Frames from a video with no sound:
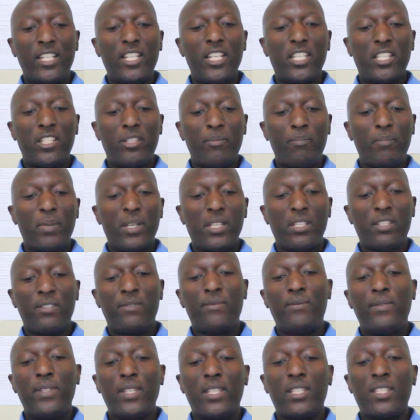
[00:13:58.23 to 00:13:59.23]
the
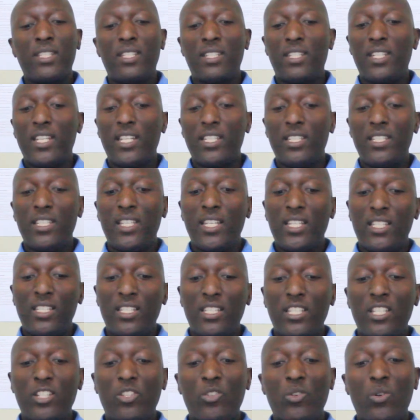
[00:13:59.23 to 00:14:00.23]
specific
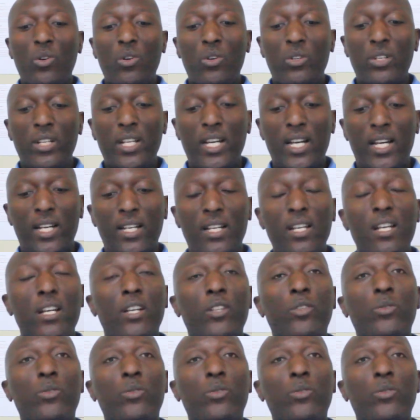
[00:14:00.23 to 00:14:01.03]
stages in order